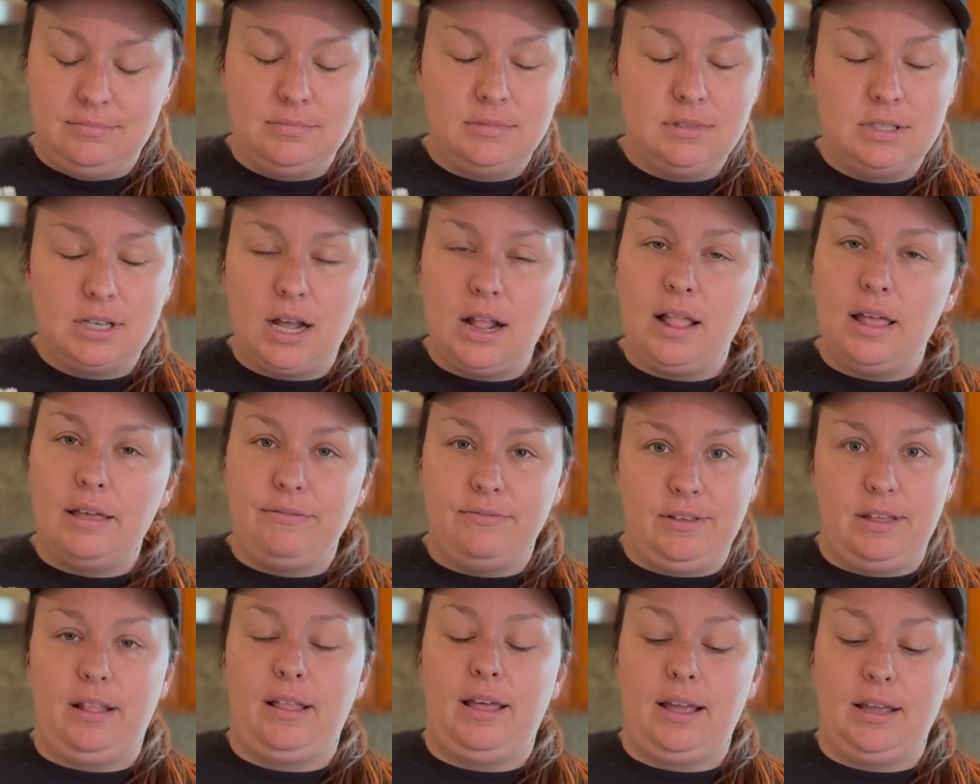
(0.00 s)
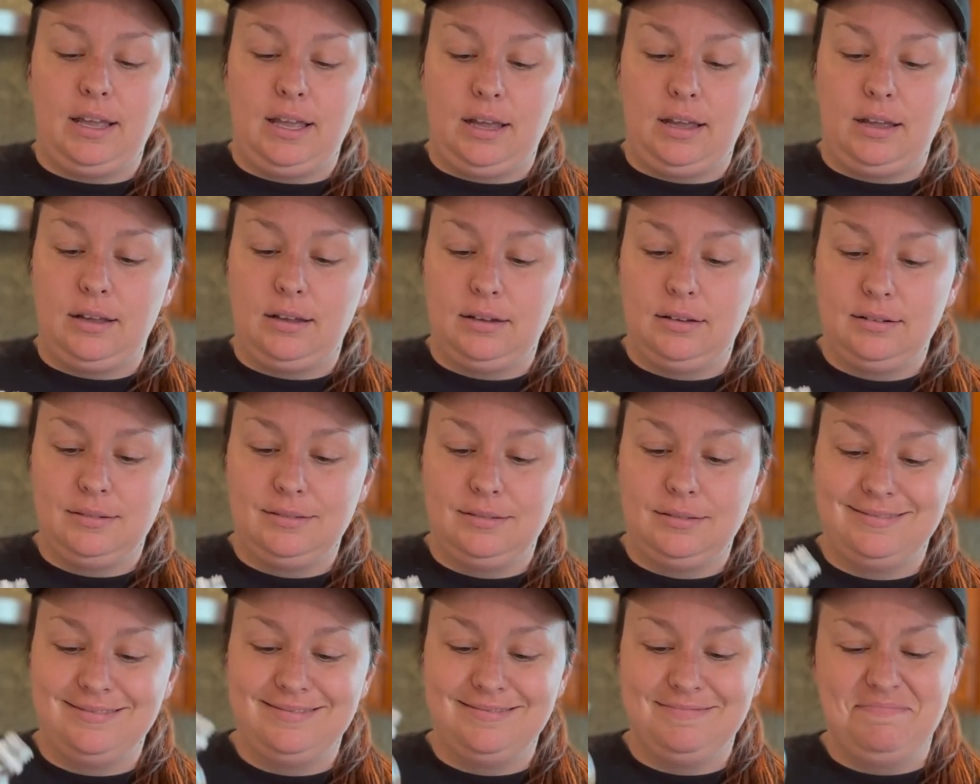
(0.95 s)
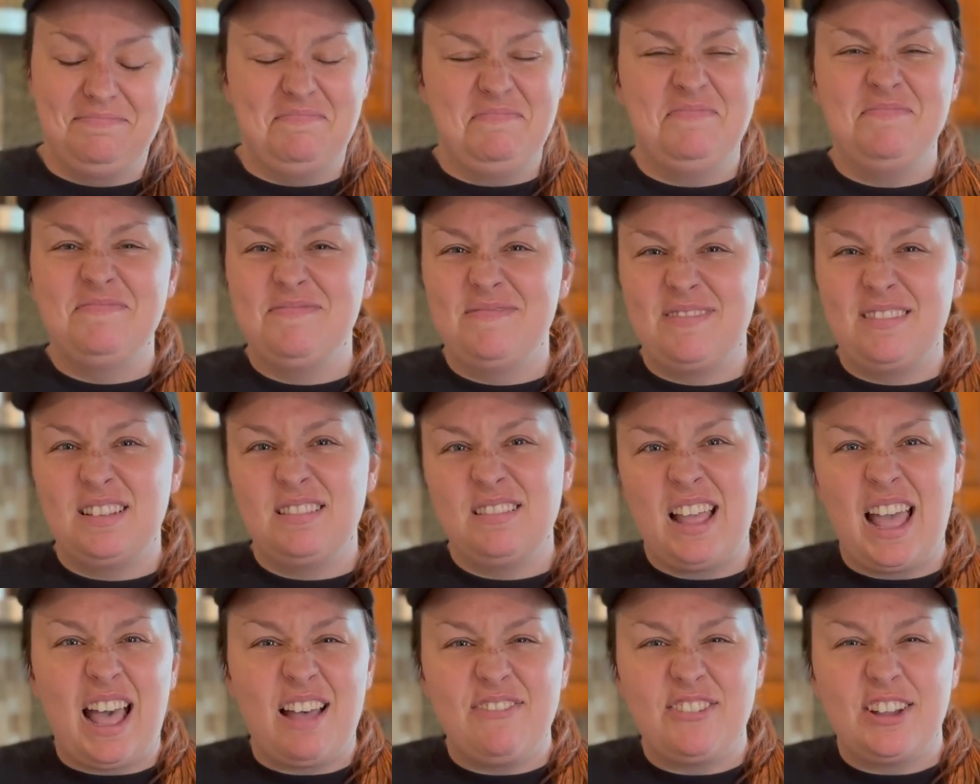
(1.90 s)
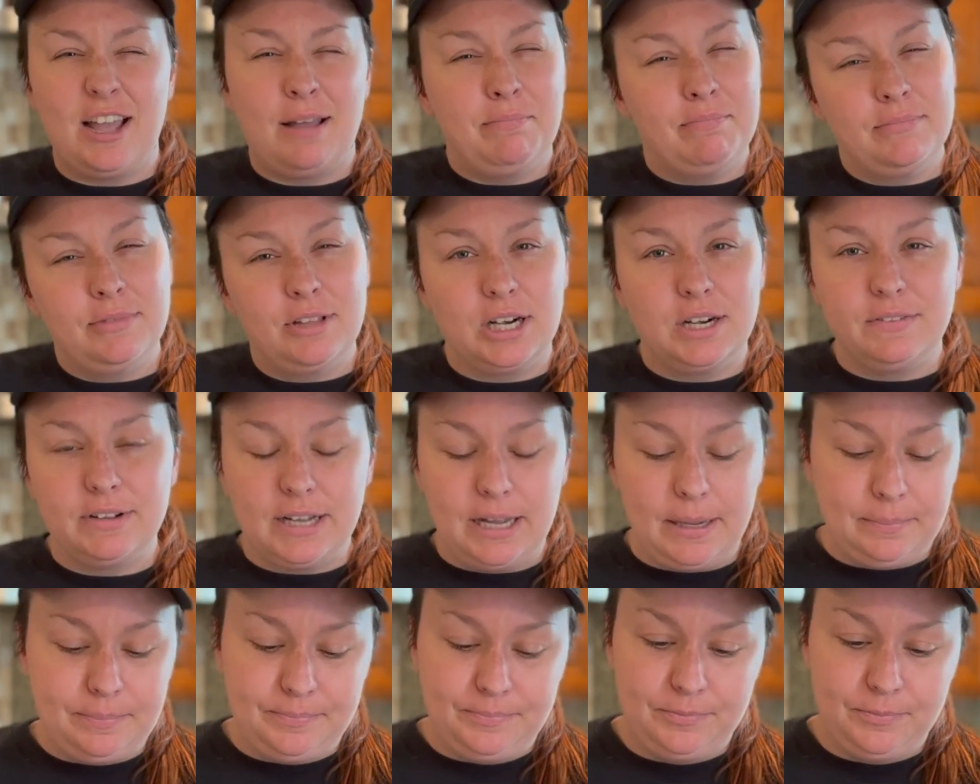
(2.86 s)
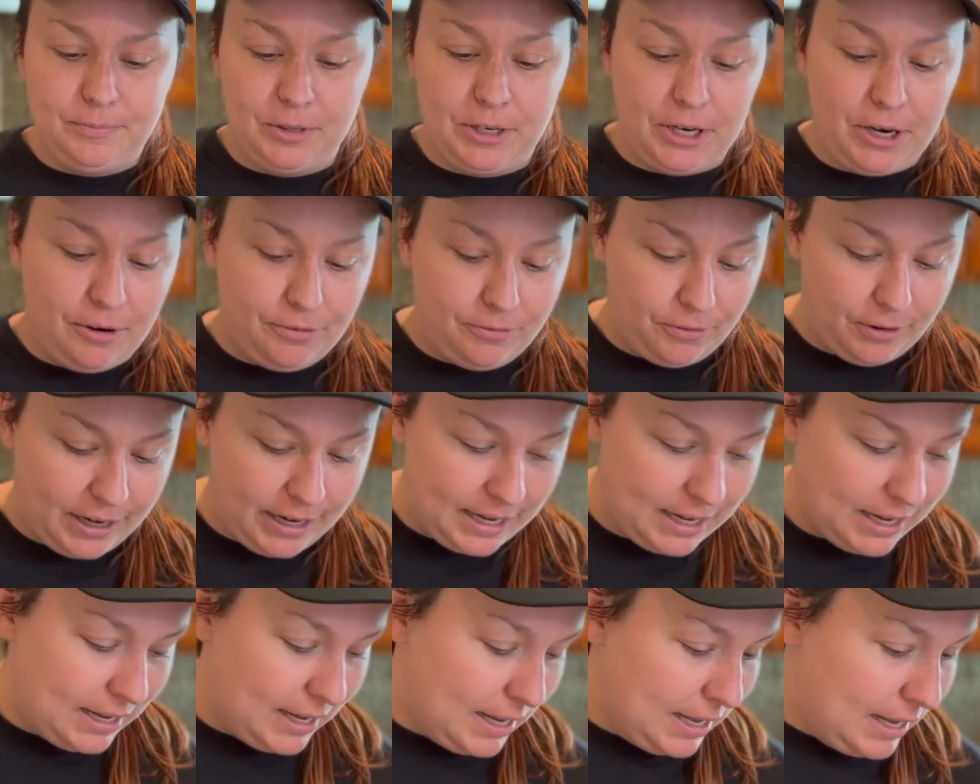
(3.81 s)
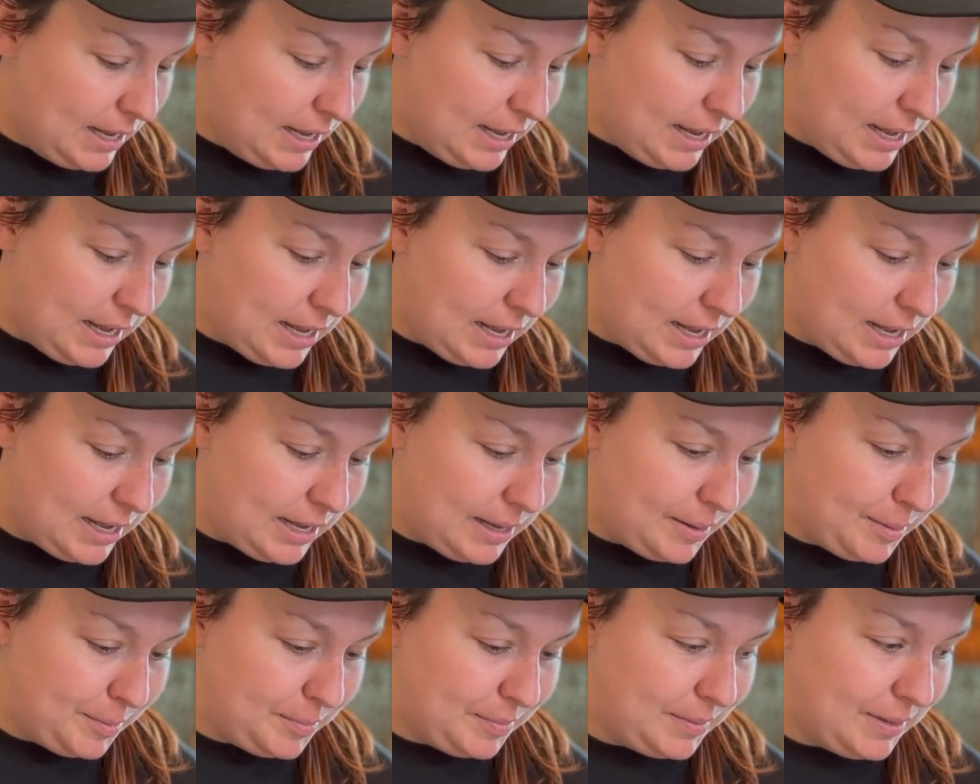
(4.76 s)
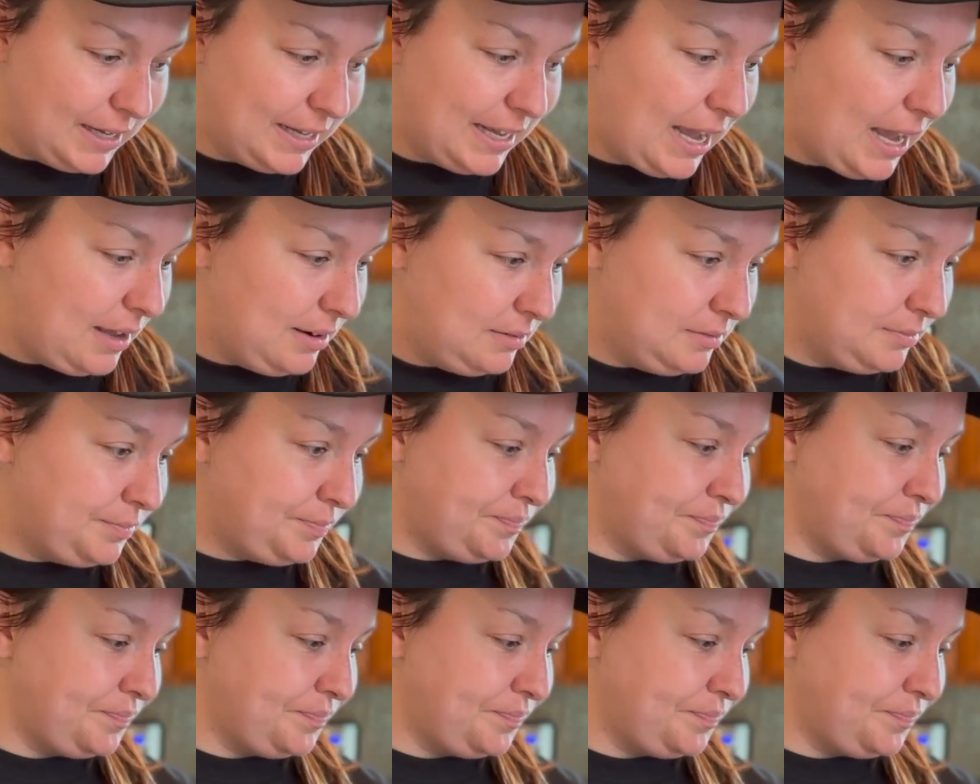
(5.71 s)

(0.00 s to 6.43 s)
till I feel like it. Half a cup, third of a cup, we're gonna go for it. Again,